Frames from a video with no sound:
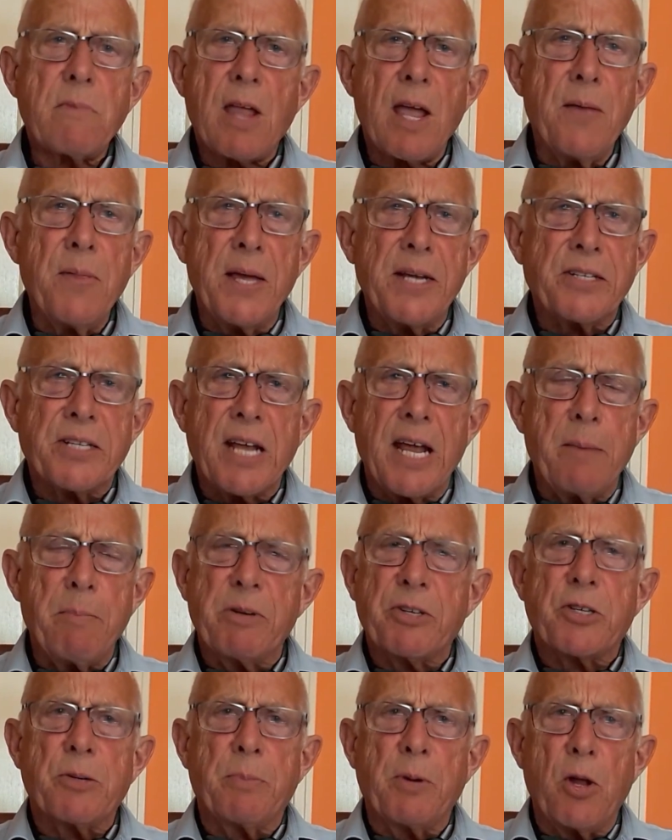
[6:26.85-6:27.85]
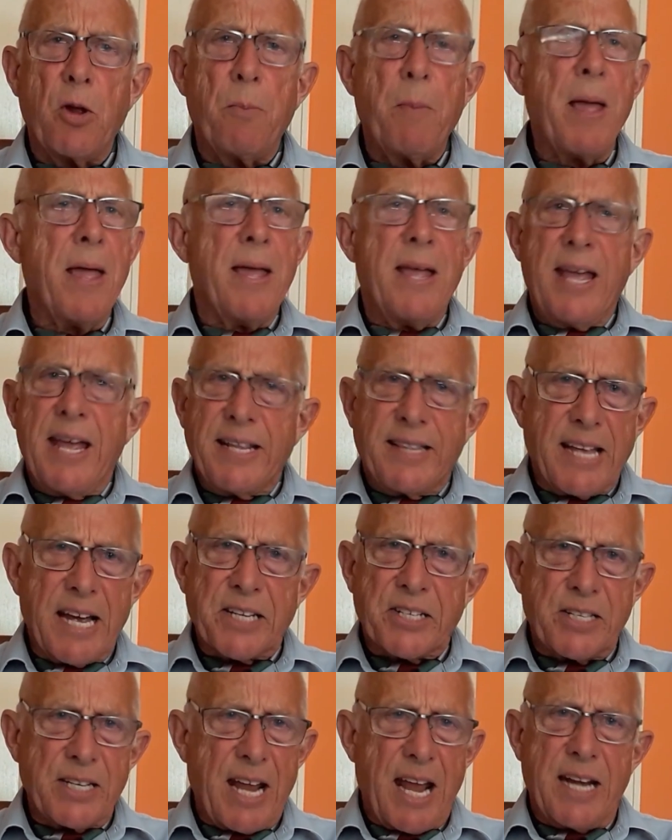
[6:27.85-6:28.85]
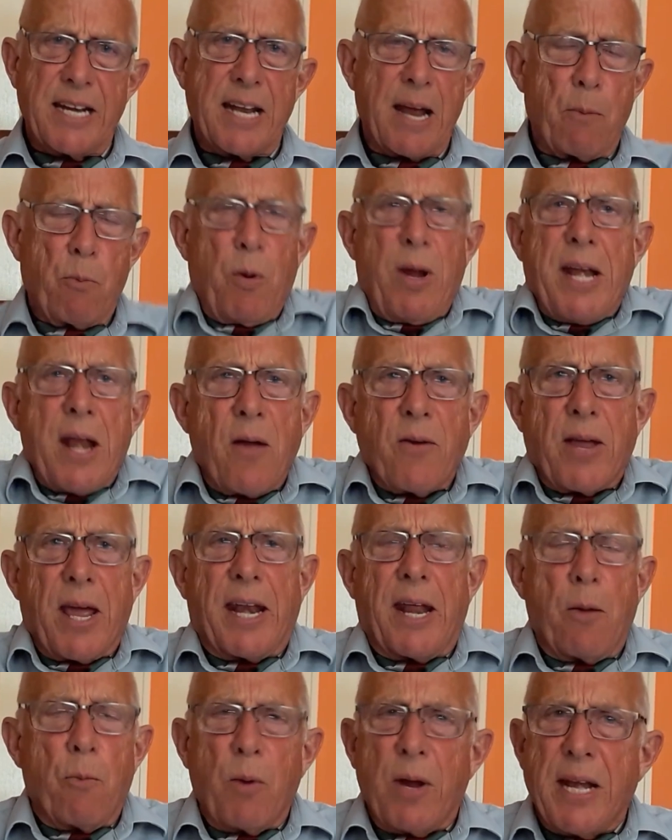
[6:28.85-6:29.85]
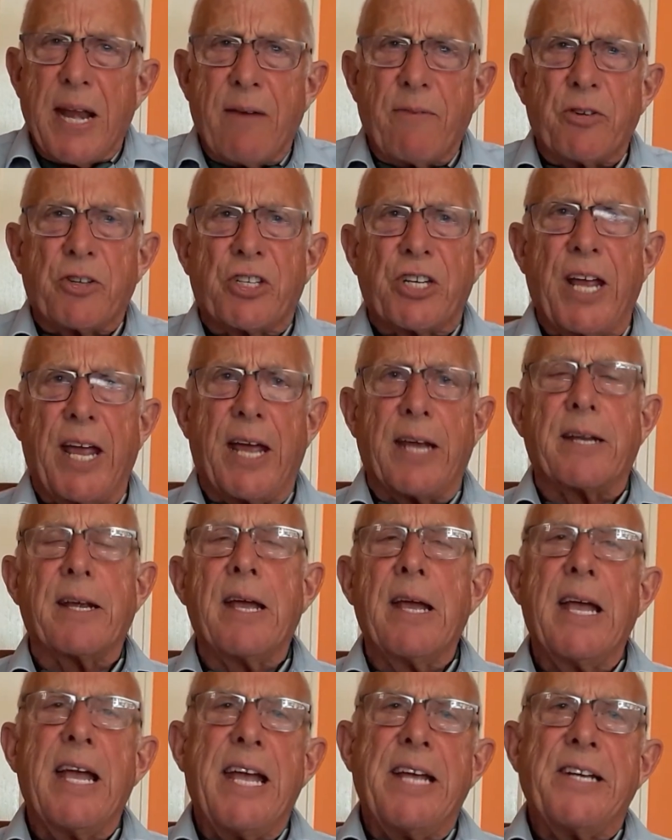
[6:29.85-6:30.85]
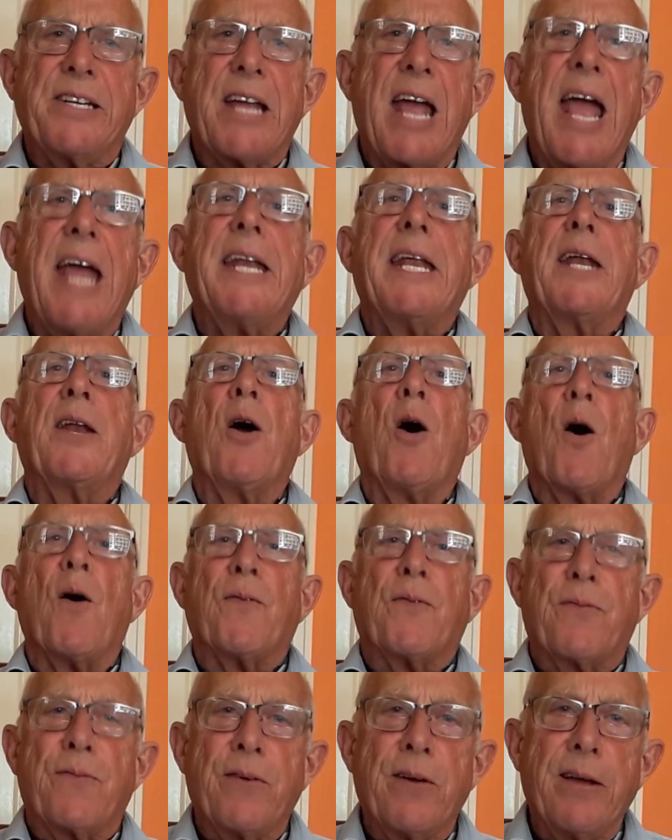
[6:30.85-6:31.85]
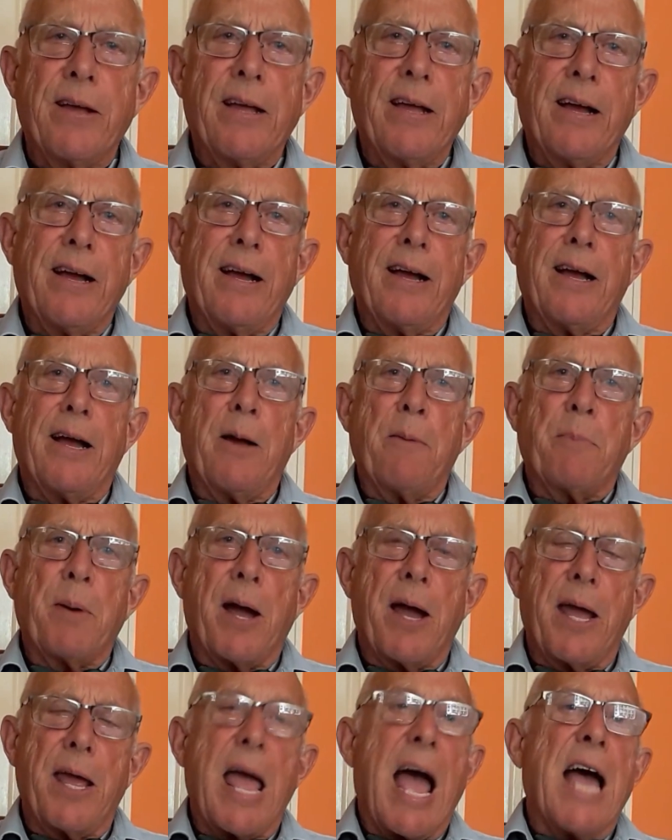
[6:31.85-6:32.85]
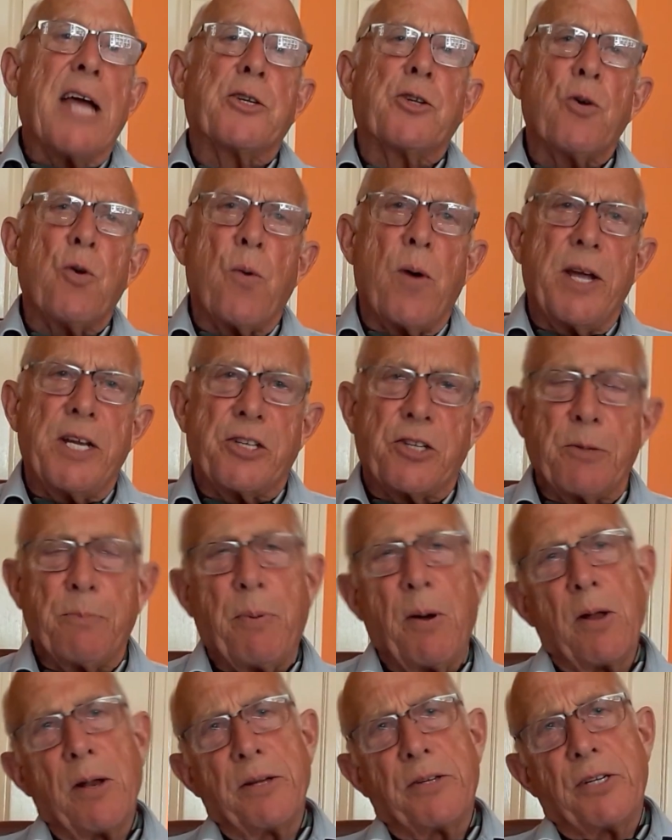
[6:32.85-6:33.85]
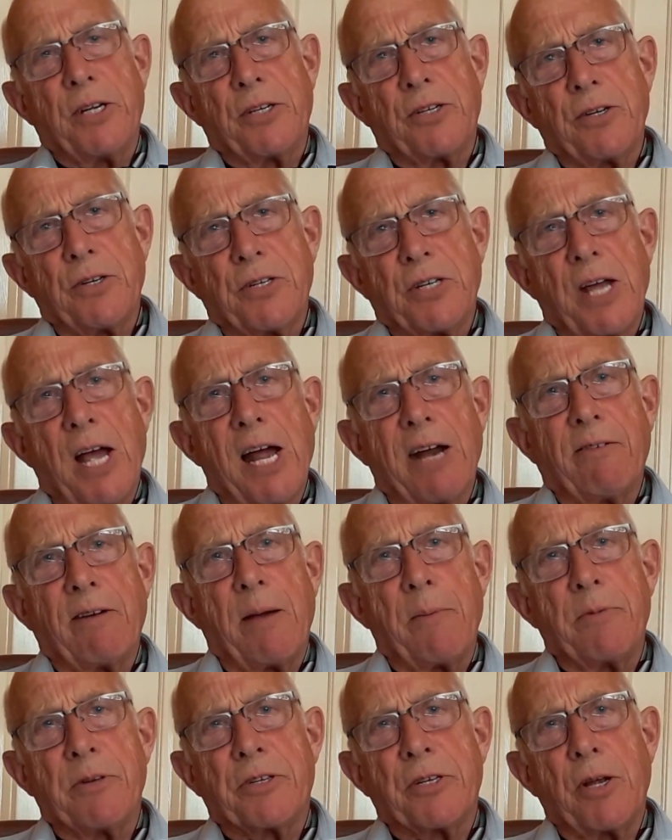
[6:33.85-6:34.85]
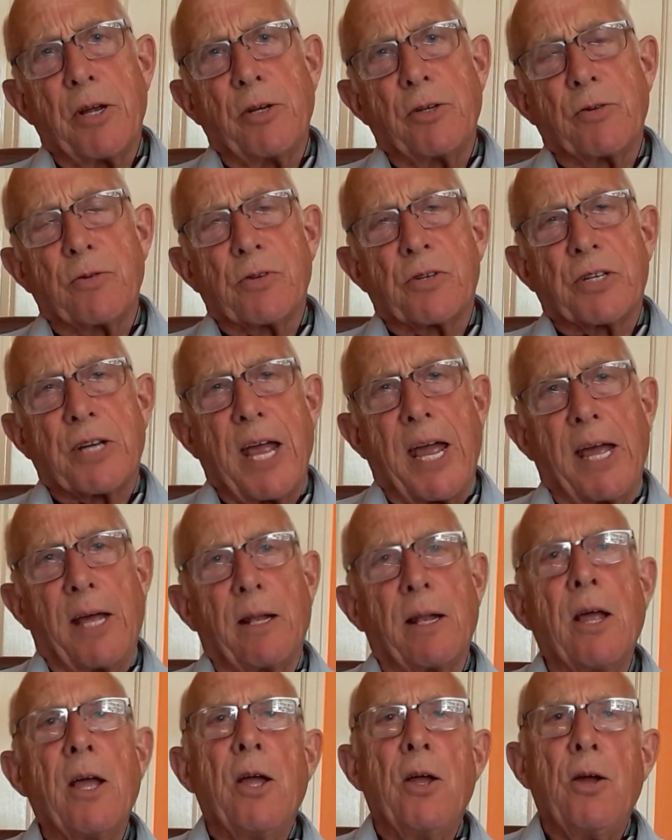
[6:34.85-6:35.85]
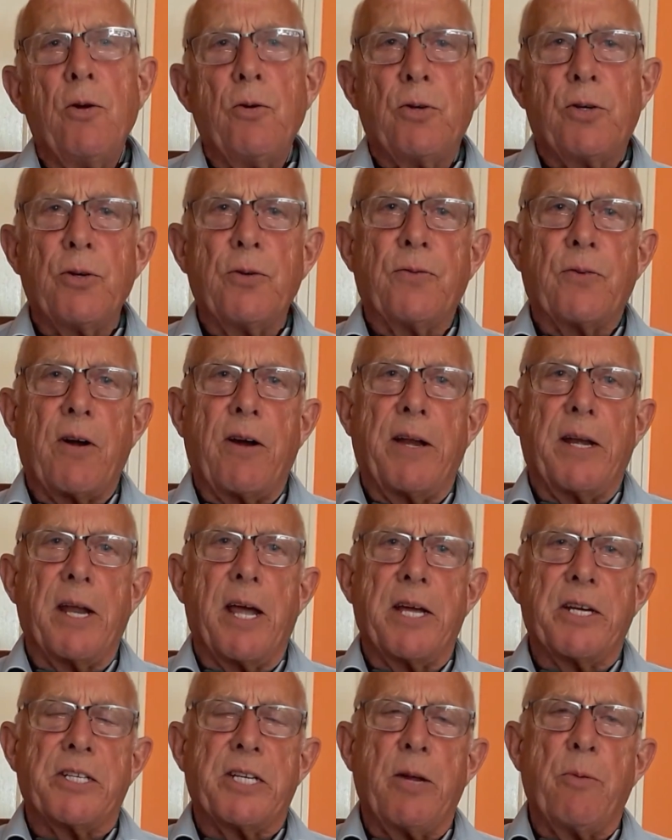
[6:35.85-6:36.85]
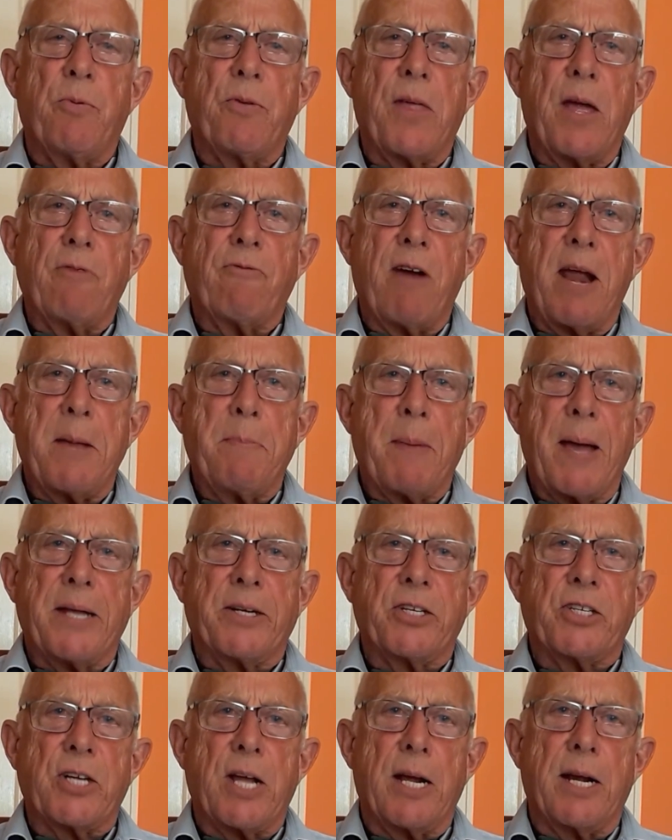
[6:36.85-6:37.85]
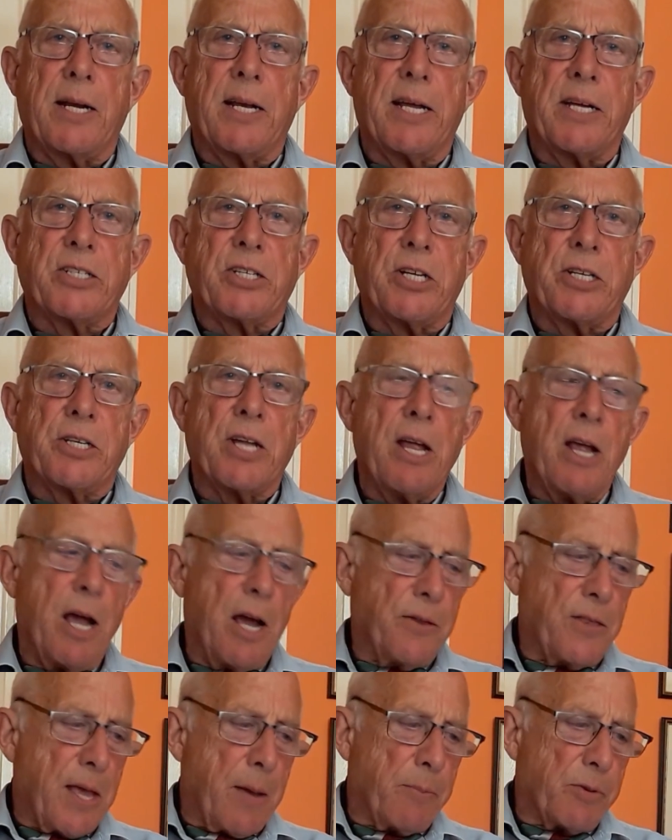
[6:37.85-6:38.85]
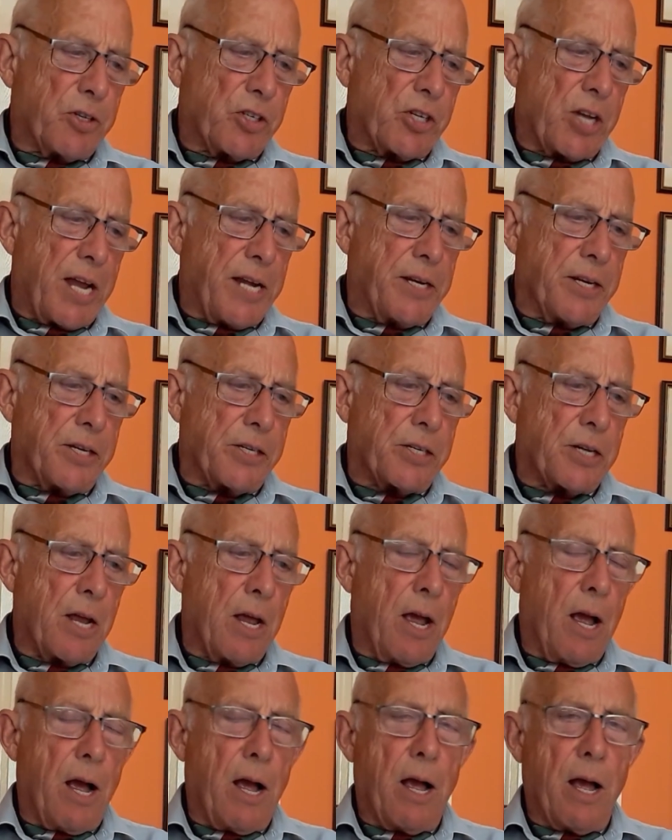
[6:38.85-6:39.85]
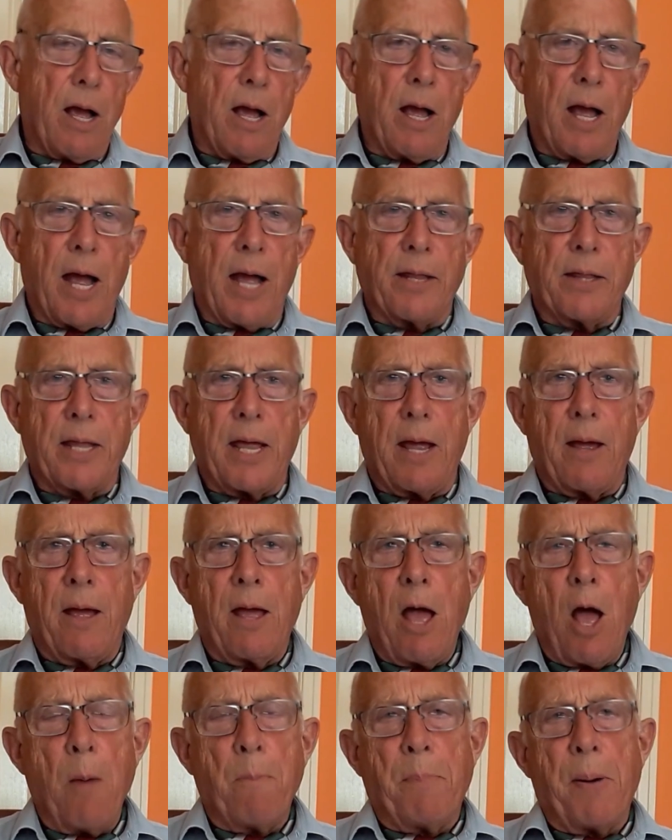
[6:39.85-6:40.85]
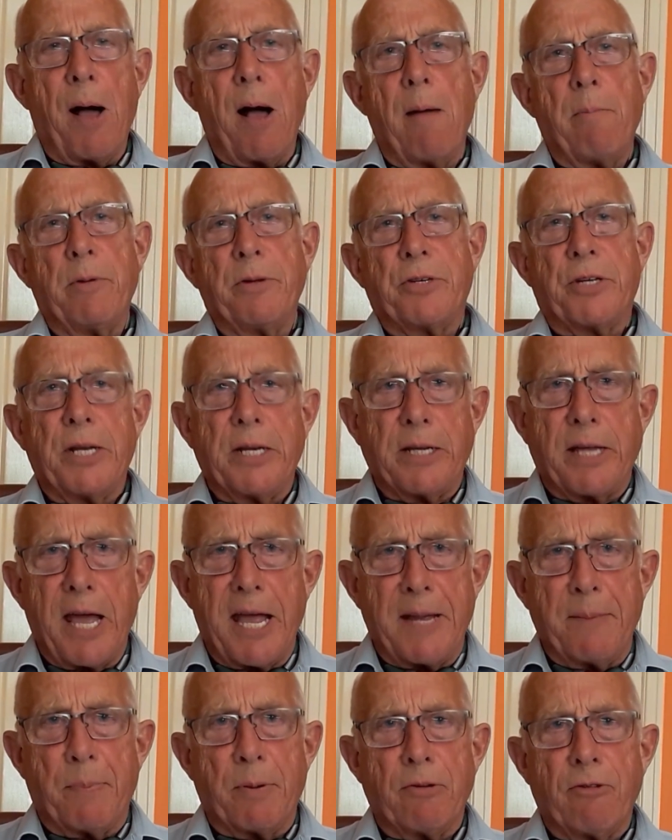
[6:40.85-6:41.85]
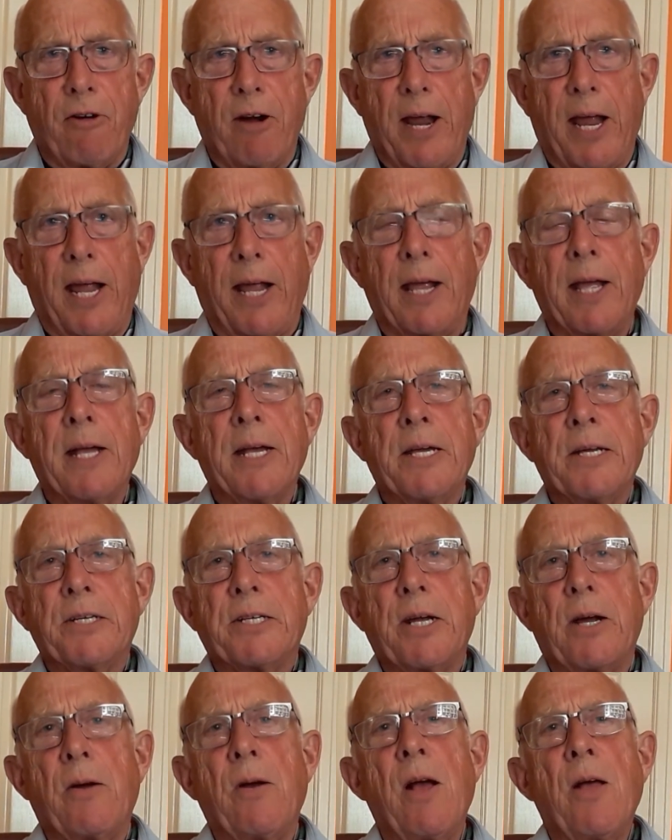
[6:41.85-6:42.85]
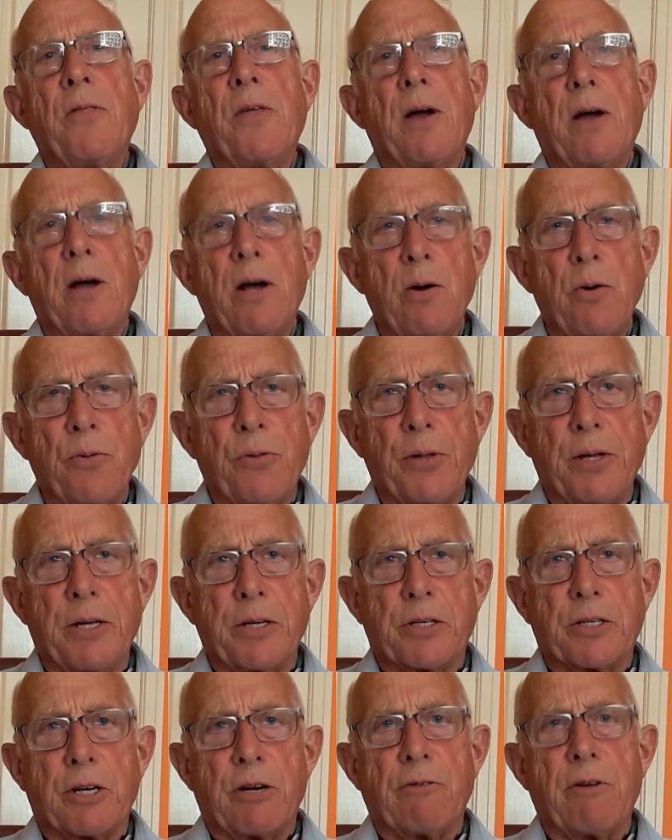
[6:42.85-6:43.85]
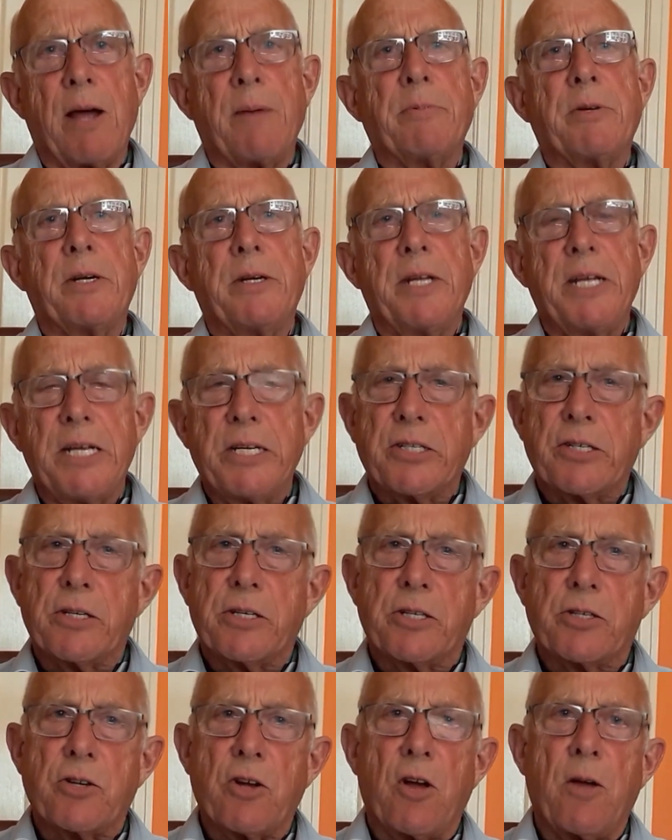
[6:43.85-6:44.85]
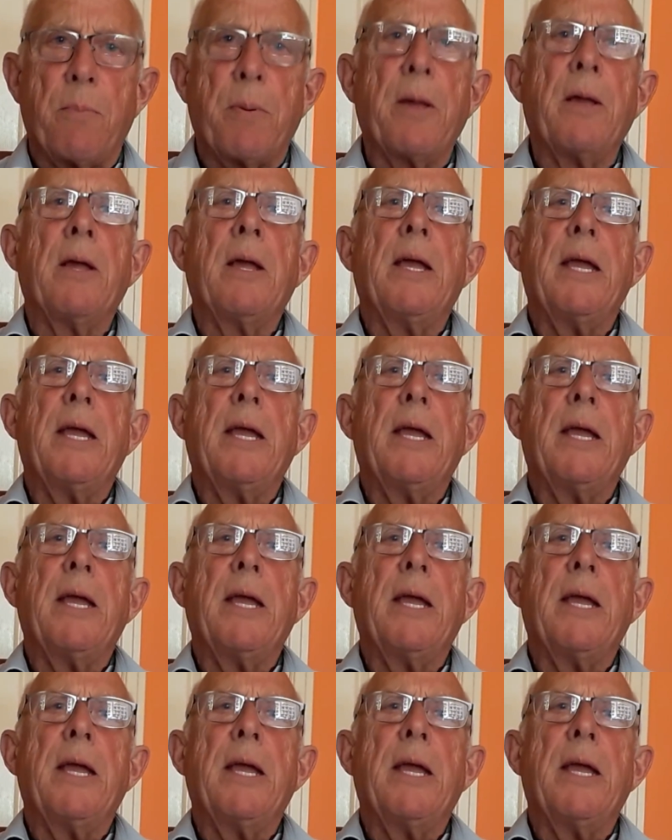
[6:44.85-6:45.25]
and they say, Mr. Bloom, it doesn't end up, we don't get it, we never see it, it's headed off by, as always, the politicians higher up the social scale who do very nicely with their Ray-Ban sunglasses and their Mercedes and their apartments in gay Paris. So the whole thing is corrupt. It needs to stop.